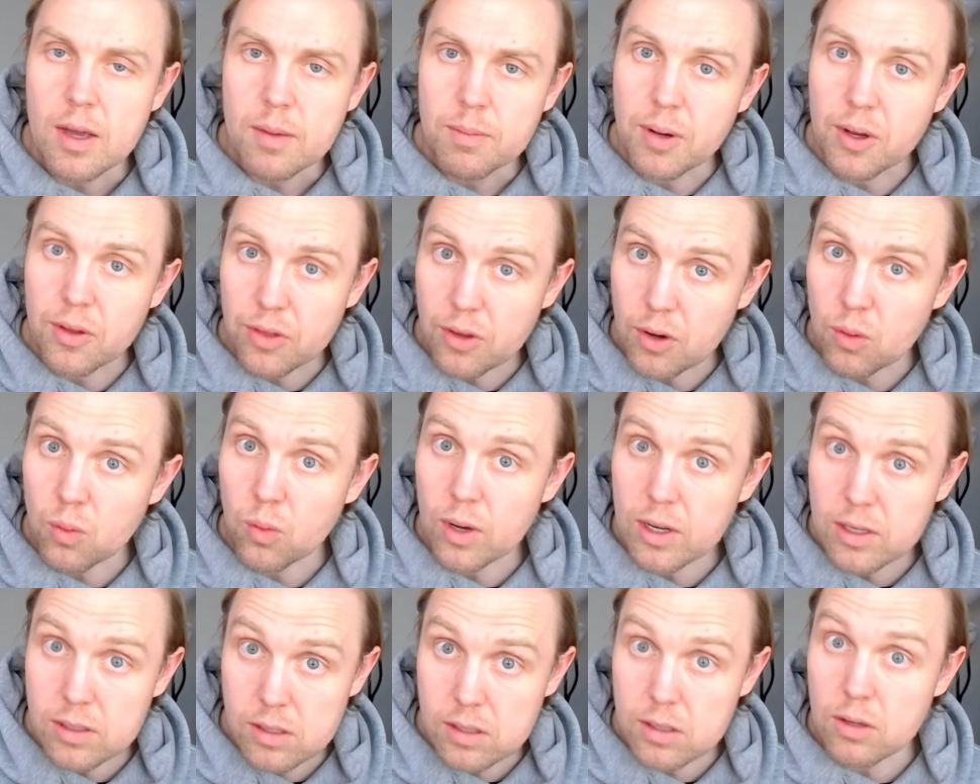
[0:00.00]
But there
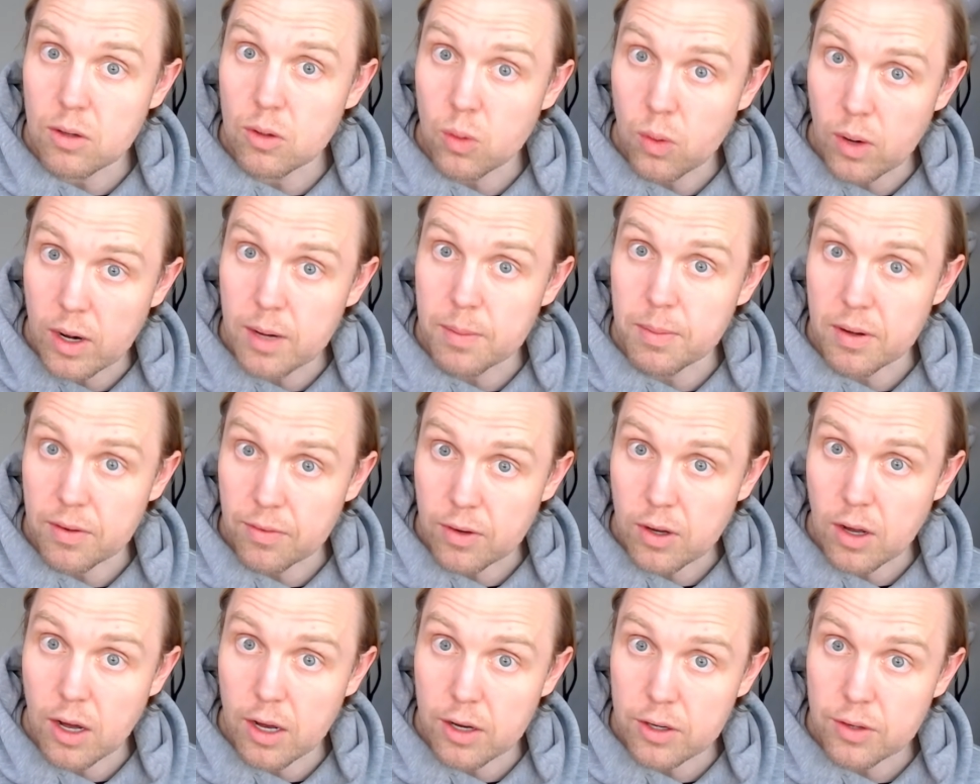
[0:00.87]
was still quite a bit of
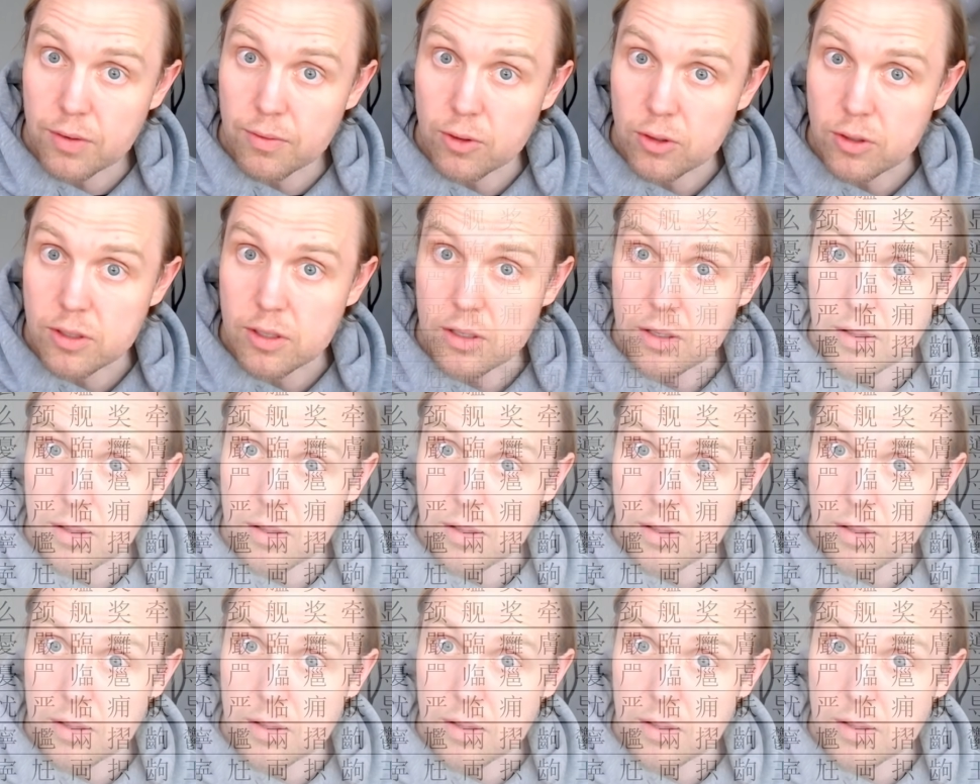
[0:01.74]
controversy.